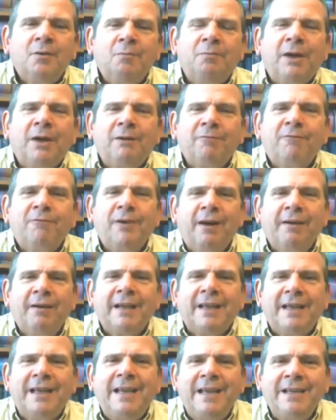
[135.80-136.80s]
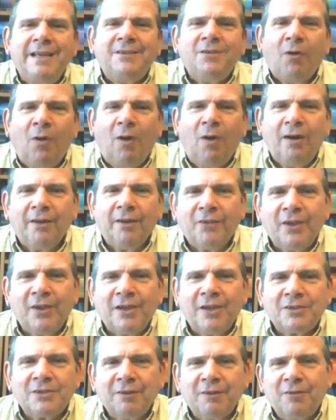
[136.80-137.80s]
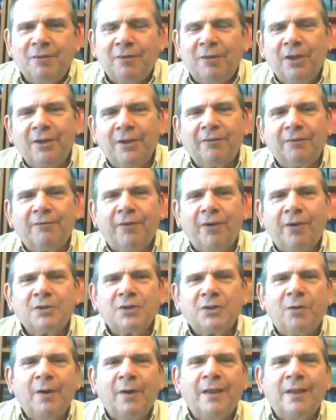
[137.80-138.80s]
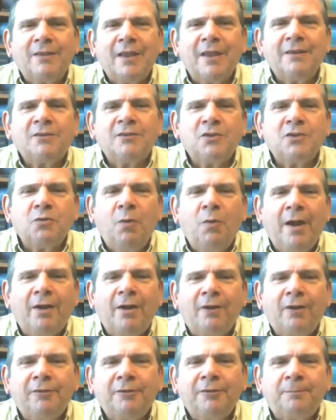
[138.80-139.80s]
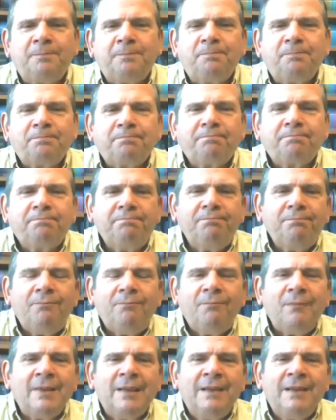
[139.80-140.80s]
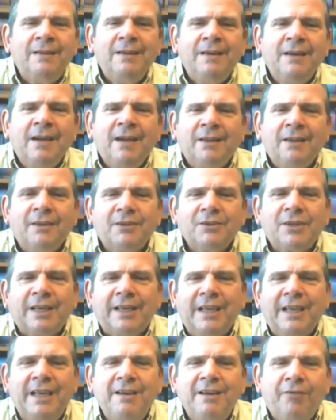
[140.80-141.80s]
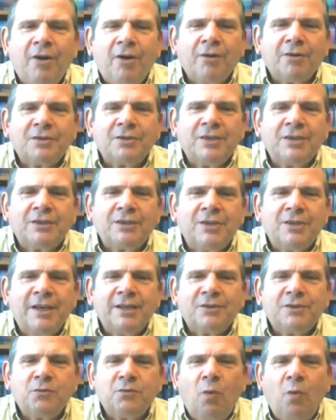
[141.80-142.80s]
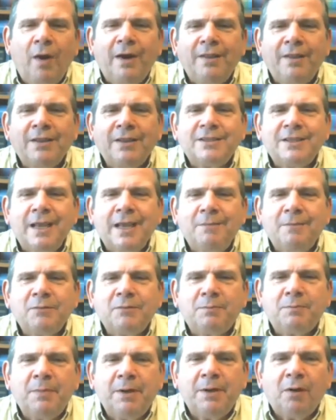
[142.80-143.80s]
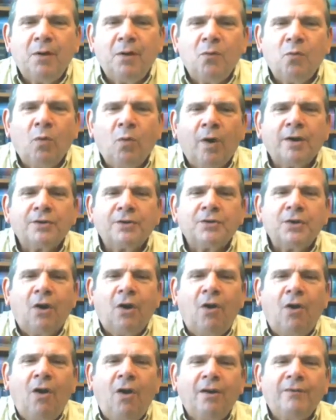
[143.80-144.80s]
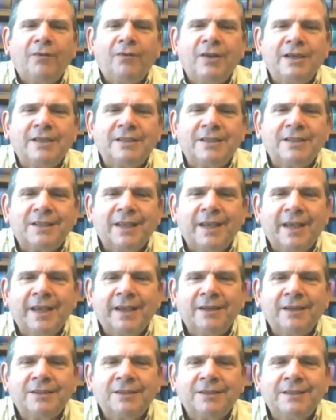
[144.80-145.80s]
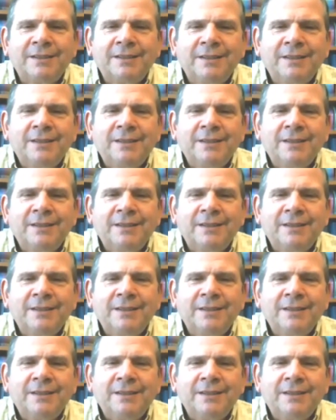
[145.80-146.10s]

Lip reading: But very key to all of this, if you look at 1 Corinthians 12, there's a key verse that says, one and the same Spirit works all of these things.